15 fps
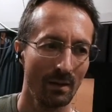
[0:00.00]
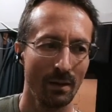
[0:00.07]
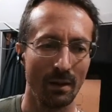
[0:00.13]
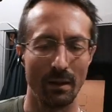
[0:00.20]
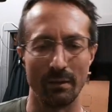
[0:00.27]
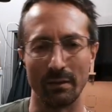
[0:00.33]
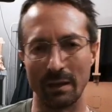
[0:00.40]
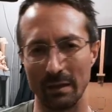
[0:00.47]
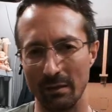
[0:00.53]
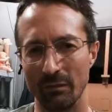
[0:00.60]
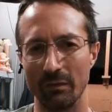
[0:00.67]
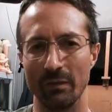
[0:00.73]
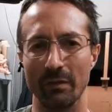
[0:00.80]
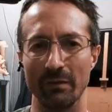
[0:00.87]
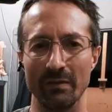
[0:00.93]
And thank you for
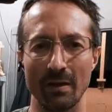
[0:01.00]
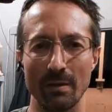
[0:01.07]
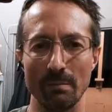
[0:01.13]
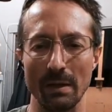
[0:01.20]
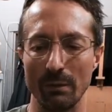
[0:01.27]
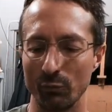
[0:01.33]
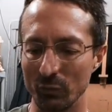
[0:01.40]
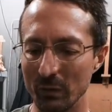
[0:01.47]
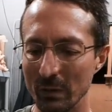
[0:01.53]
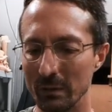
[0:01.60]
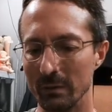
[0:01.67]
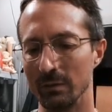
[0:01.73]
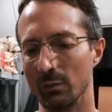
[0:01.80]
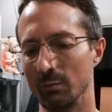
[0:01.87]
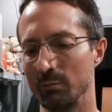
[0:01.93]
the sub. I really
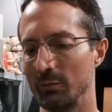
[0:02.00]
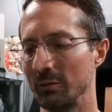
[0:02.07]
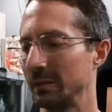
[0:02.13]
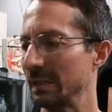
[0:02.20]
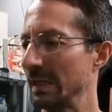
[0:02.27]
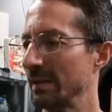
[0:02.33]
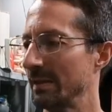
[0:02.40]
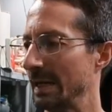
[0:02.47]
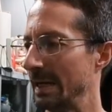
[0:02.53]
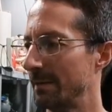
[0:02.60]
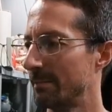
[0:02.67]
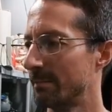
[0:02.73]
do appreciate that.